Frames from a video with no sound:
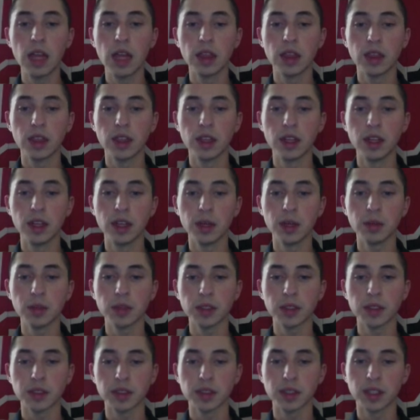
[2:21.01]
The
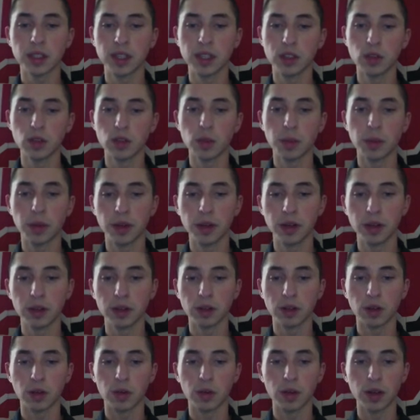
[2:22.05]
nymphs tend to appear
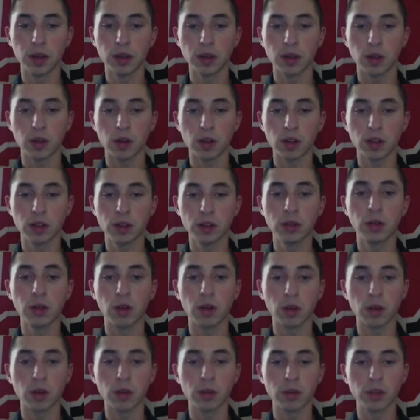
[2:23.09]
around the R2 to
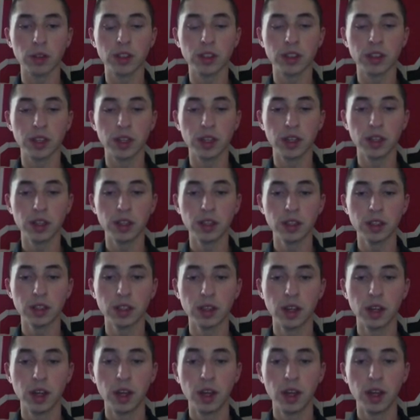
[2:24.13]
R3 stage,
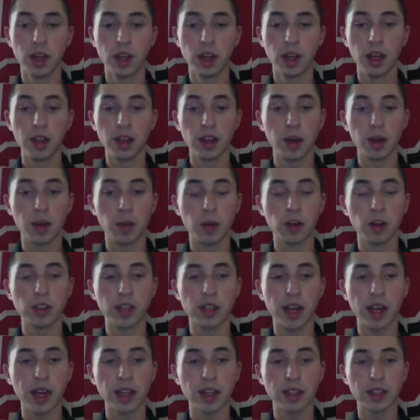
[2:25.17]
and they are most
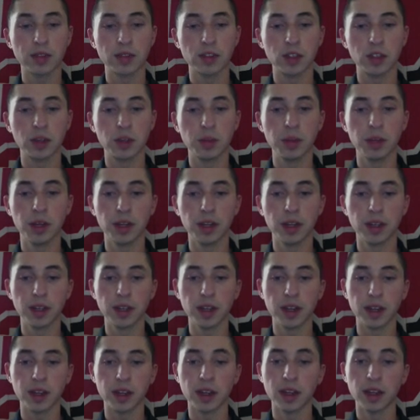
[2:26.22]
active during
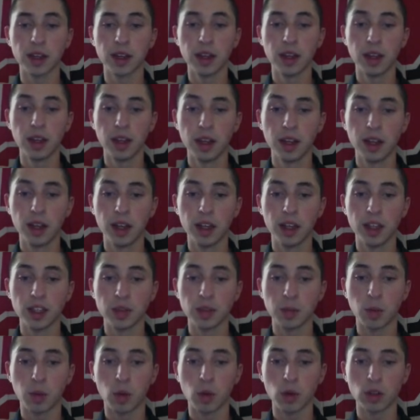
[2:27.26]
midday. It is
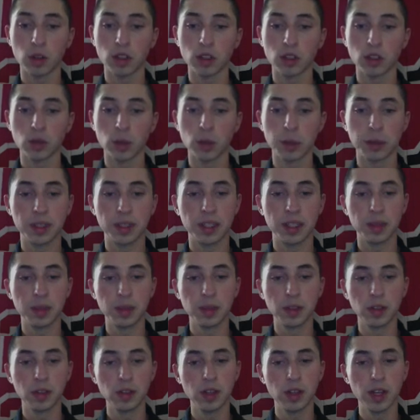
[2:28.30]
important to sweep deep
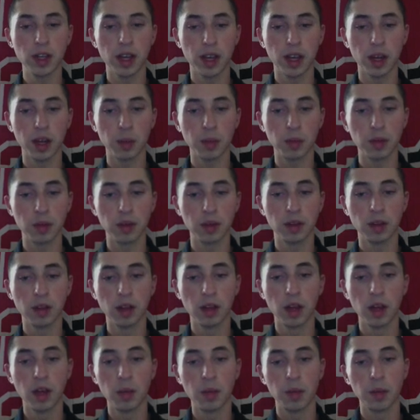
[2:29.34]
into the canopy
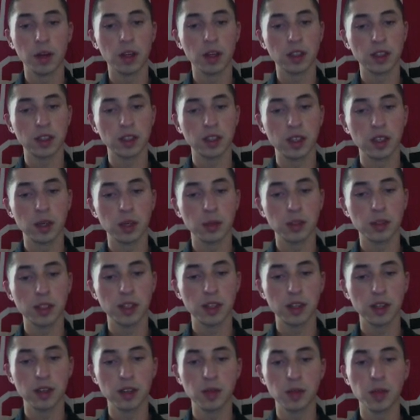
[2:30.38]
because the nymphs
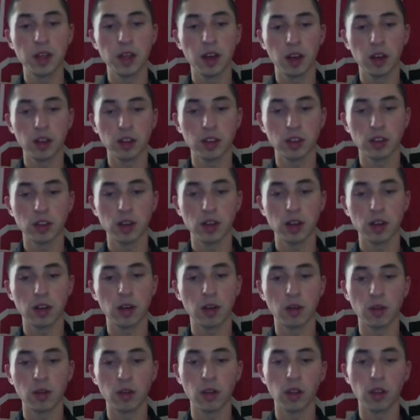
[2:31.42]
tend to be concentrated
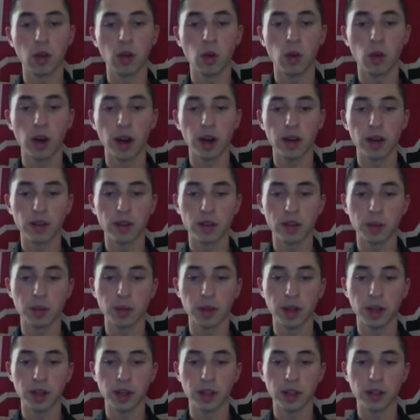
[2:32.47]
on the lower half of the
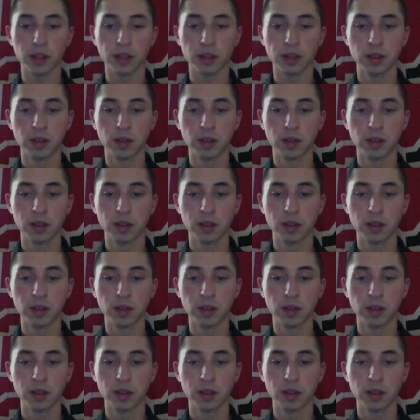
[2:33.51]
plants.